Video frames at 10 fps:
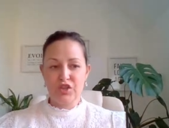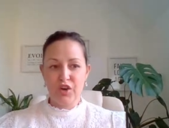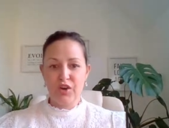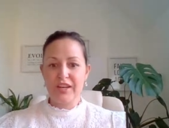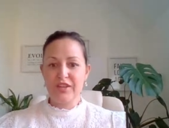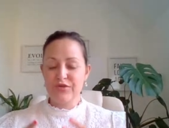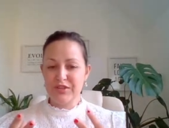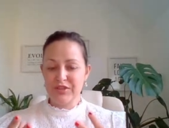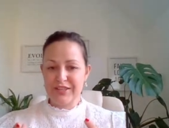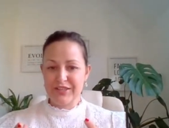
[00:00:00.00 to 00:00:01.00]
So I
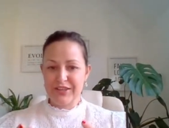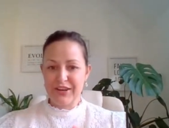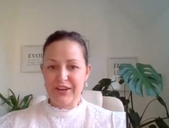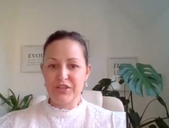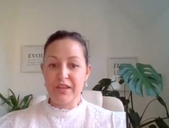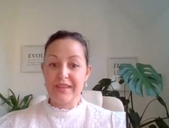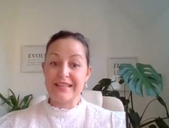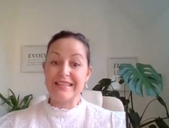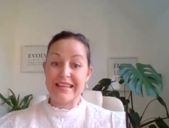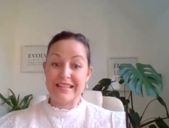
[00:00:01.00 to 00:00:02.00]
retrained as a coach and
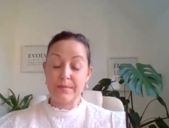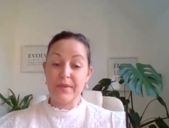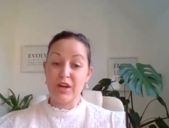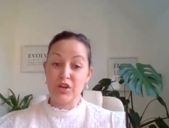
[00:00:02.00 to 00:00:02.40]
then set up my